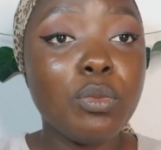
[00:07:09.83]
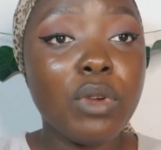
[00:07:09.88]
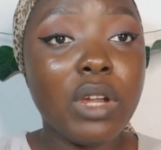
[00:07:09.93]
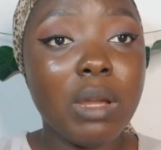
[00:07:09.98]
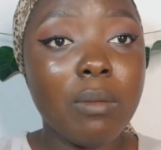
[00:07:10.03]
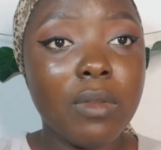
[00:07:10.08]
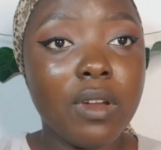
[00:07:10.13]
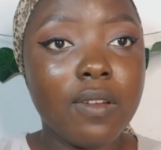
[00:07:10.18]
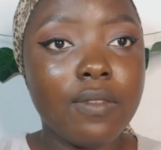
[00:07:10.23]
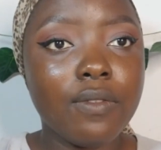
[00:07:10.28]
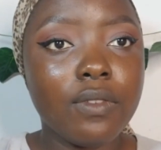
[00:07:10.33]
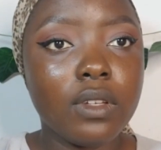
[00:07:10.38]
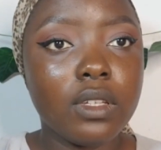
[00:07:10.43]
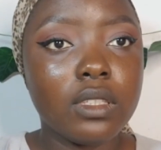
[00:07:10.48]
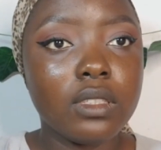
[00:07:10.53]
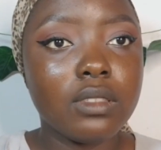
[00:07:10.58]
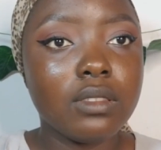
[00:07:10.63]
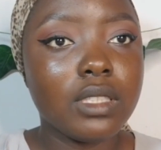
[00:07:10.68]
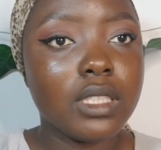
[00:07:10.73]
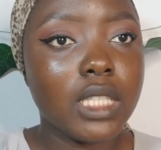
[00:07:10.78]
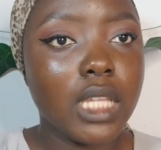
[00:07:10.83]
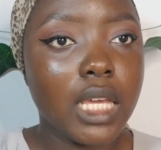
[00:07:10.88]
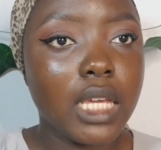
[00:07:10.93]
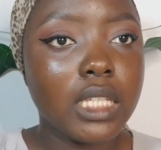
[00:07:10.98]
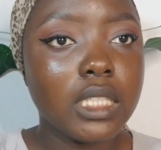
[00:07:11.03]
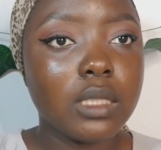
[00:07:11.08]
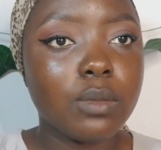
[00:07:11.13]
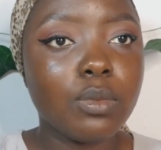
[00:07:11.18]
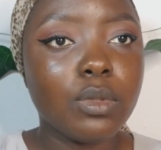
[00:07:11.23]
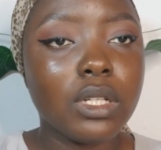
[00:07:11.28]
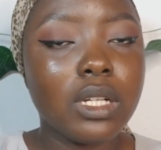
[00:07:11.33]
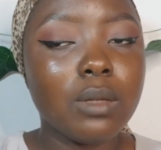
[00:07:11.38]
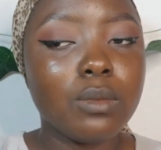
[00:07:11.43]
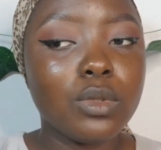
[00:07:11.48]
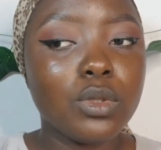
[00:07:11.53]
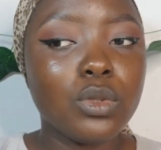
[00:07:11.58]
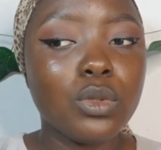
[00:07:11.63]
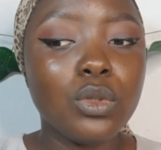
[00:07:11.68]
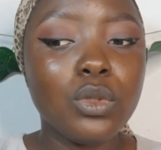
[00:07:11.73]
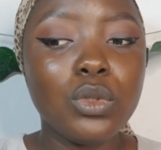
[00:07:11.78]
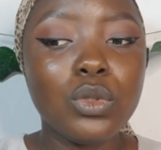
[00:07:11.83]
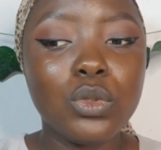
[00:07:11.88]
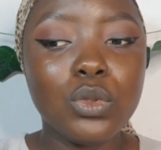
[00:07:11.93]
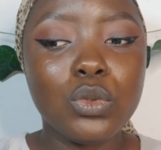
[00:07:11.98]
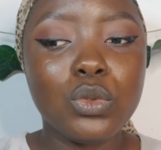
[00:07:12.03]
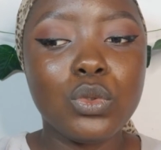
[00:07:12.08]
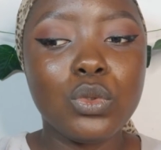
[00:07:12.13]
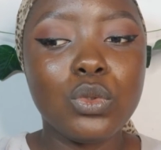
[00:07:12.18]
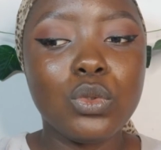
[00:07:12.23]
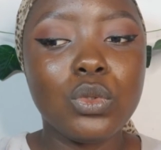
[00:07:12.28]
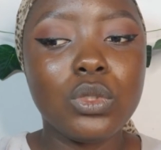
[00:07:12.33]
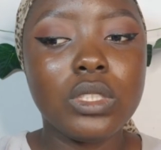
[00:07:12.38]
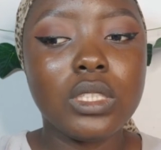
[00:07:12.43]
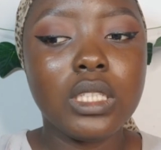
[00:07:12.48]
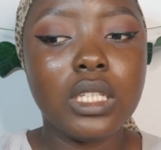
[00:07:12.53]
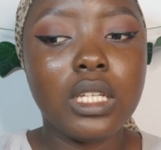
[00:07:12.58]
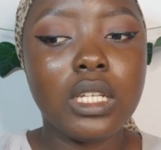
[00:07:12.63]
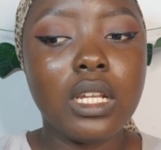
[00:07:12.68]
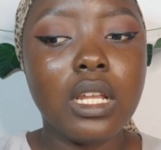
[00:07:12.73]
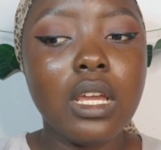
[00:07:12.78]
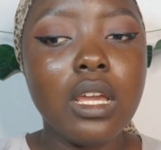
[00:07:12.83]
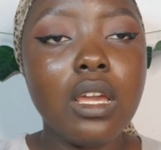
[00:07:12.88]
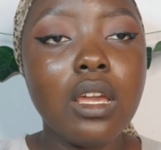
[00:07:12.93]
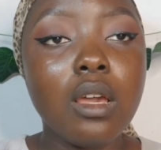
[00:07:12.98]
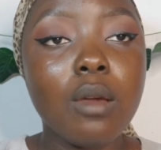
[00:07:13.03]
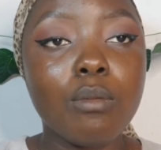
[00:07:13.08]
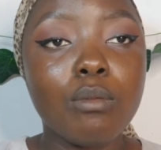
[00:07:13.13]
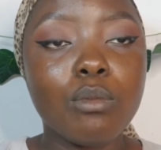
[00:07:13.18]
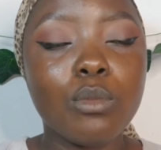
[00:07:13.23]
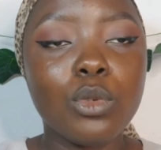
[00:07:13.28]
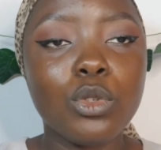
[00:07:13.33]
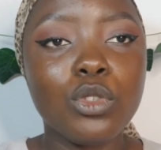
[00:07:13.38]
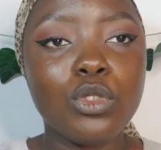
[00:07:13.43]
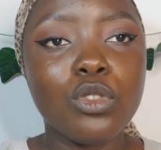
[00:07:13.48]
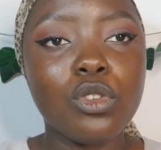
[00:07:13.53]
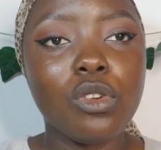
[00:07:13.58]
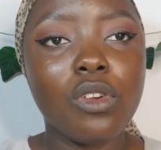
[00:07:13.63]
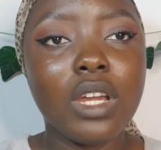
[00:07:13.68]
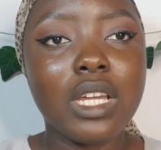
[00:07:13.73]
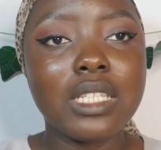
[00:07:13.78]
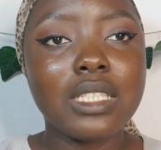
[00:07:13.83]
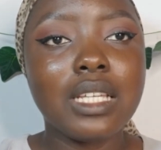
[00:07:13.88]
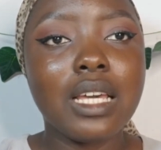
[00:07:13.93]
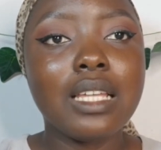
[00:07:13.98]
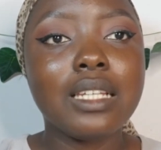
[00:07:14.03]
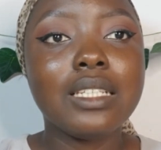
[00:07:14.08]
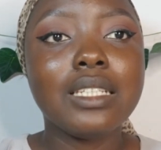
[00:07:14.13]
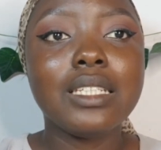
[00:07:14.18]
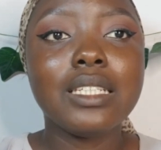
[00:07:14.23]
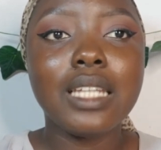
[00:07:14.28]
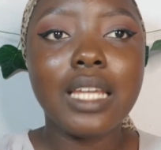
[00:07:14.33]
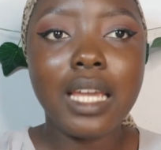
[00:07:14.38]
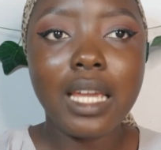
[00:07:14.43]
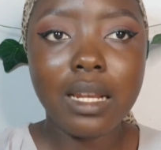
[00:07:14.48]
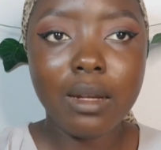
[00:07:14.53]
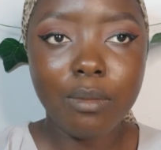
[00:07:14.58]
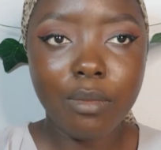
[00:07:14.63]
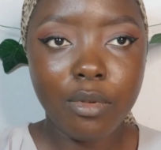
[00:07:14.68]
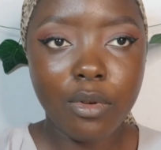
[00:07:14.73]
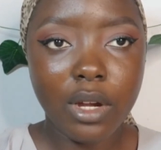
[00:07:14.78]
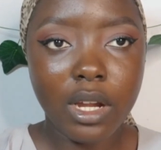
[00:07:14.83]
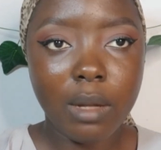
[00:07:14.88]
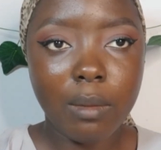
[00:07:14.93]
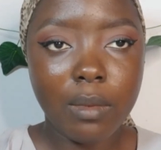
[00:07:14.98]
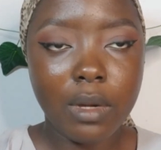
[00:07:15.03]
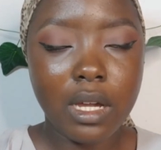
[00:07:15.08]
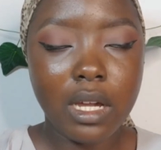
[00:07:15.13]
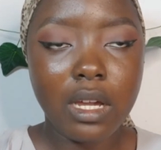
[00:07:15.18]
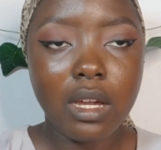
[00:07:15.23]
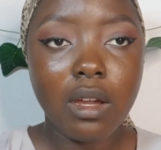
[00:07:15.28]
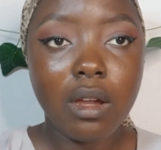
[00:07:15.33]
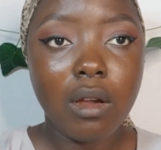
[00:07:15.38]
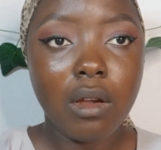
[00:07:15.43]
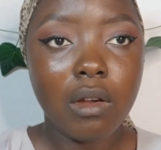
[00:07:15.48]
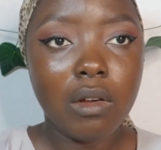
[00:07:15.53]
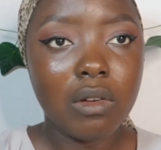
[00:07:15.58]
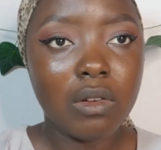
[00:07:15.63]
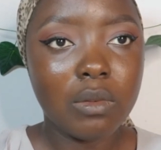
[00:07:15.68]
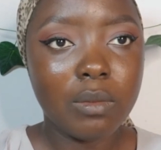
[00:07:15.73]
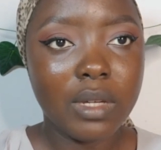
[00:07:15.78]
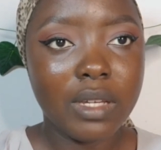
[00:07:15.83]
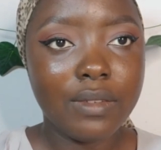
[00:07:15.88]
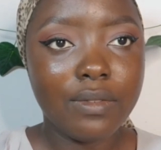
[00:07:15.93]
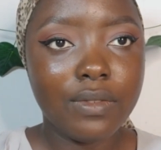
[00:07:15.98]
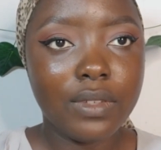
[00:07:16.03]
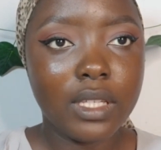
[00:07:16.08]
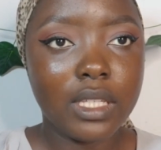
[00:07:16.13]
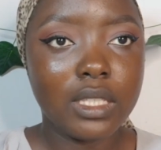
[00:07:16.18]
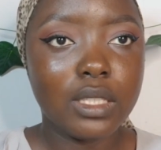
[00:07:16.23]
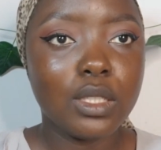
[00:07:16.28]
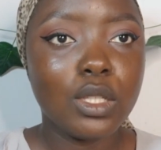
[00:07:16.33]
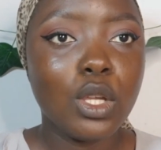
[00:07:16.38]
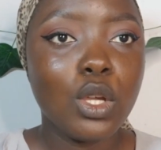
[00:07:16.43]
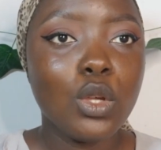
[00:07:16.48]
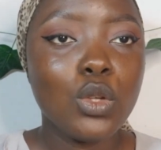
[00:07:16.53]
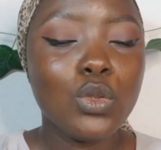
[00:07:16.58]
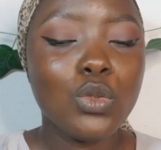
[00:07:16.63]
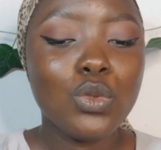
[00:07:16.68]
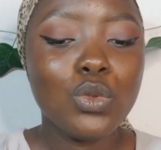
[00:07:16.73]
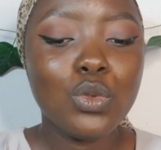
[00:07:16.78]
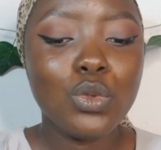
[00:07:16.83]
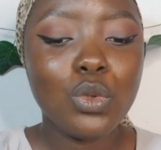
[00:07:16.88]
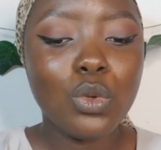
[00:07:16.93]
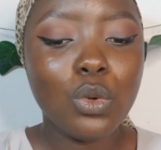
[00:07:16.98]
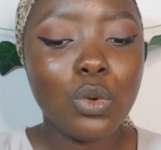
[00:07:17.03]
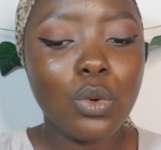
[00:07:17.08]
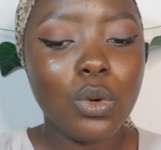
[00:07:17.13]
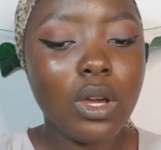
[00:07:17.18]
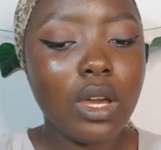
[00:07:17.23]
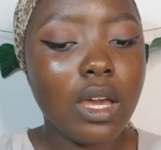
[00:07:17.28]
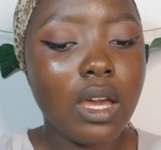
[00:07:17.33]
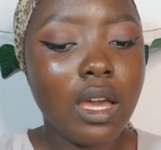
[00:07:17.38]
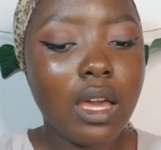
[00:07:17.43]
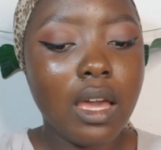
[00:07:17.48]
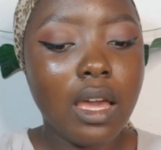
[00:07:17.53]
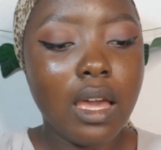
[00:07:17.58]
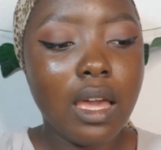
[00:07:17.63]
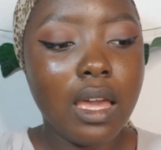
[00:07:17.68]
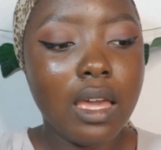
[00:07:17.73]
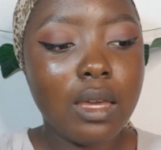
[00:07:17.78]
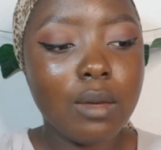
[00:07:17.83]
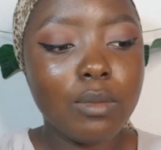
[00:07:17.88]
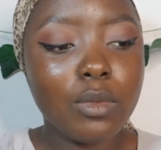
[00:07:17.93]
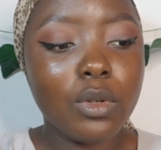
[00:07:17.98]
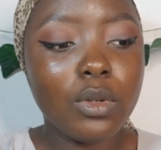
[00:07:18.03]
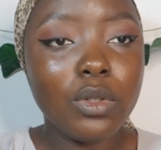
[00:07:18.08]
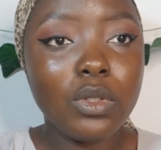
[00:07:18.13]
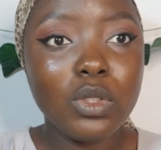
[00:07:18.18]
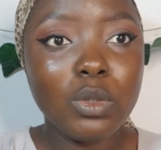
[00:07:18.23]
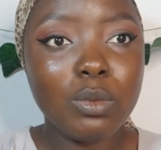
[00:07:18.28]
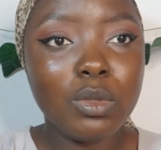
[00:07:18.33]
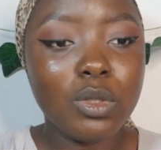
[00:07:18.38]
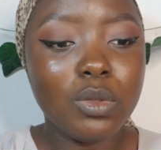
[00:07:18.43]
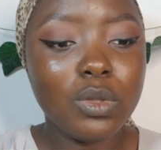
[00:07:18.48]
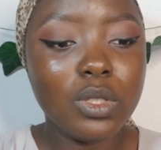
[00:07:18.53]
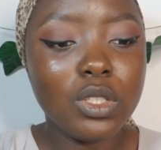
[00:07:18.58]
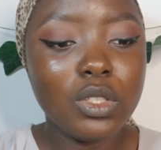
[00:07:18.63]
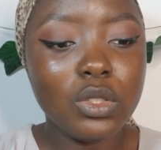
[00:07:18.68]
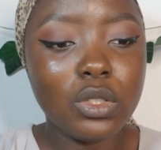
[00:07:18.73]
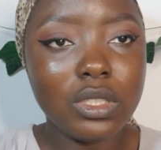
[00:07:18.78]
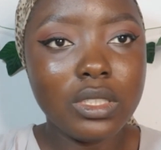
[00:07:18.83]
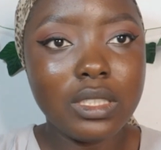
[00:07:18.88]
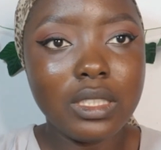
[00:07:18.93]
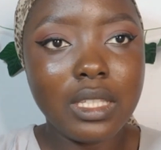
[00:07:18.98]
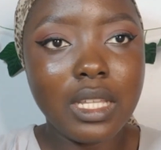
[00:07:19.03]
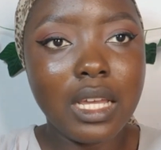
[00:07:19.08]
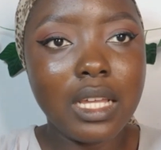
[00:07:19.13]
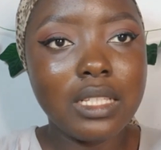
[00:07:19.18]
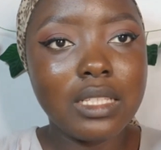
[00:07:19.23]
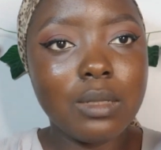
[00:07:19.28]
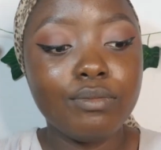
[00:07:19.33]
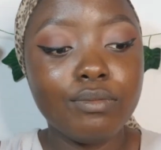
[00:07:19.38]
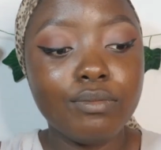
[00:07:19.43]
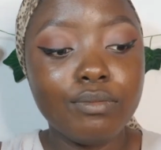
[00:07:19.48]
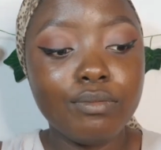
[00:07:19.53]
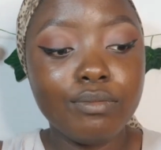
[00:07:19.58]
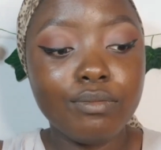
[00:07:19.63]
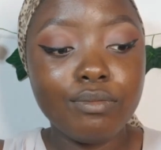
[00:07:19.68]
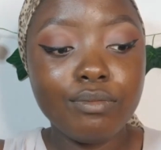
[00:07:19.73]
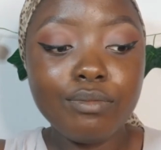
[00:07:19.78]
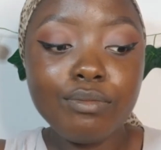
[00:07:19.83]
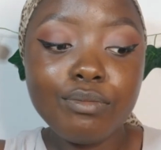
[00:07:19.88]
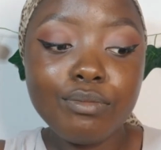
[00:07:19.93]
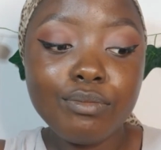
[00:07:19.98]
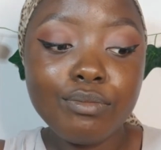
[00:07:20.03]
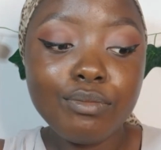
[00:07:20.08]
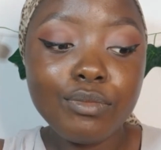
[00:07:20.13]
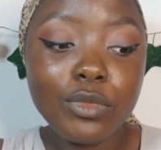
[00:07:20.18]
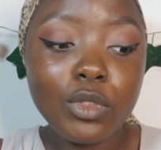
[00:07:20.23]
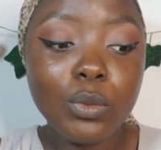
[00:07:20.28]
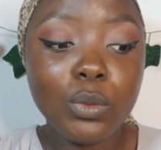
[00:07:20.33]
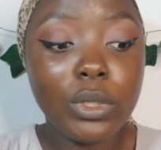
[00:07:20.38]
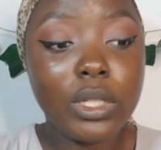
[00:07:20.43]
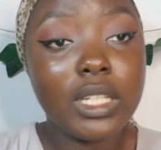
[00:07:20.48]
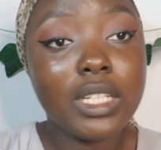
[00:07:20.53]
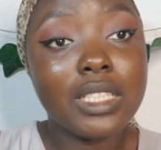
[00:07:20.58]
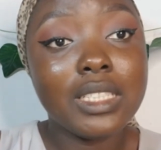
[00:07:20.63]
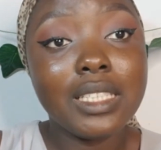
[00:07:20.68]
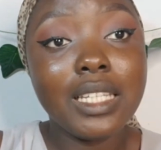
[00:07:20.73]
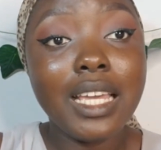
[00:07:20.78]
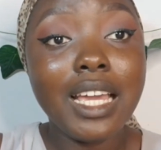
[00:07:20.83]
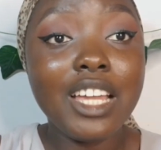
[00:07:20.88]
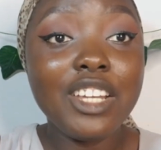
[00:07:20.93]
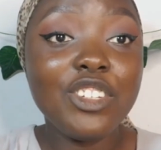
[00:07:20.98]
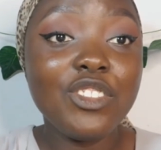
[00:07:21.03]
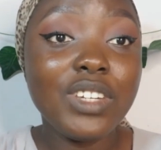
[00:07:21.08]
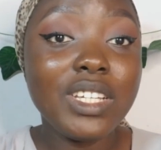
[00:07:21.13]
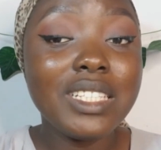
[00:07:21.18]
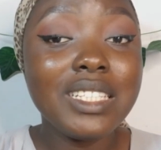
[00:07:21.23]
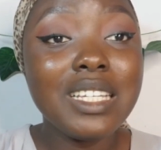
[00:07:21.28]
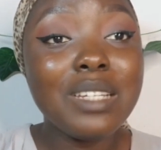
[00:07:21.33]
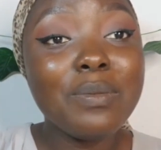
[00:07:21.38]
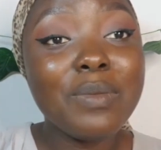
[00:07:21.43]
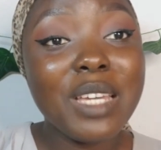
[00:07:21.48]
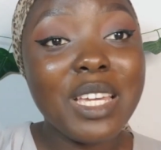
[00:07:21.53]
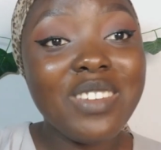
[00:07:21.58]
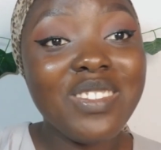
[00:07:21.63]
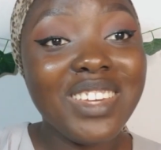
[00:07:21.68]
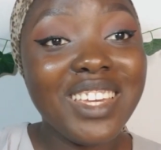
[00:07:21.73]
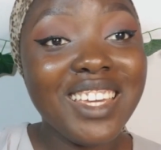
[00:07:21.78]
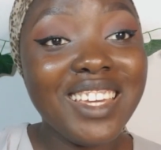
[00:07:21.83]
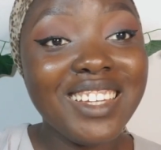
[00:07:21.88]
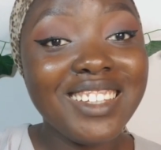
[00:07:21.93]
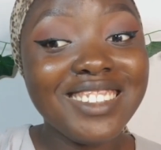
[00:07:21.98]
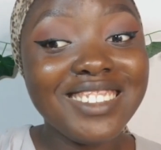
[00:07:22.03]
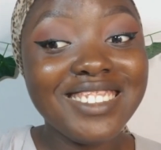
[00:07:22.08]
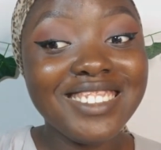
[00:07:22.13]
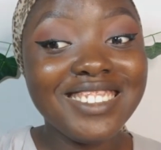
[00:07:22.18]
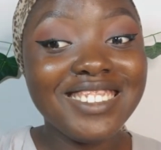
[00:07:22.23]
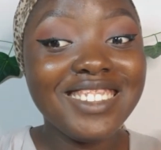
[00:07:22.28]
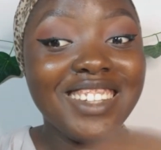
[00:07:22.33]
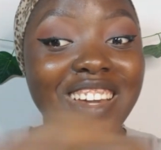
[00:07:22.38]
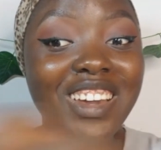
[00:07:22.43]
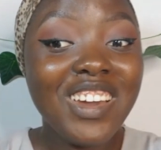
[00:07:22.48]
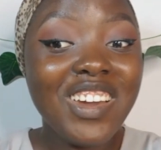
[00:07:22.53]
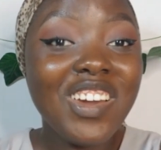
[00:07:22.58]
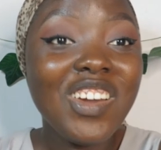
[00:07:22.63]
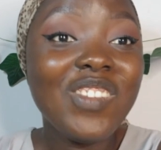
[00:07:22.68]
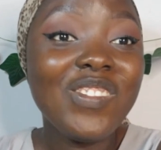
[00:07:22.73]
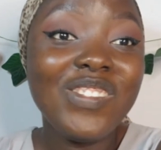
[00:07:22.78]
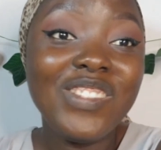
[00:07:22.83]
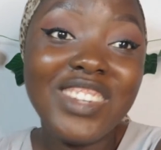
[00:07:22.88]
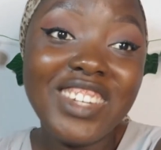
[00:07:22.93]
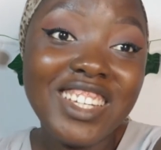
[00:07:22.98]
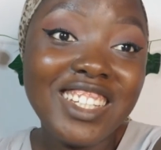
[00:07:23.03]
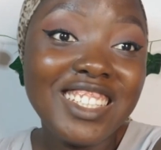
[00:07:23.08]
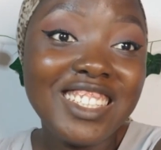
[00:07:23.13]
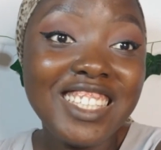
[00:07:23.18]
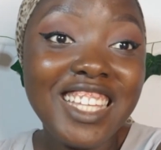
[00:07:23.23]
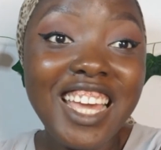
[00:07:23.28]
primer first next, but I'm so used to using moisturizer then primer on my face, so I am going to be doing just that. We're gonna stay hydrated, baby. We're gonna stay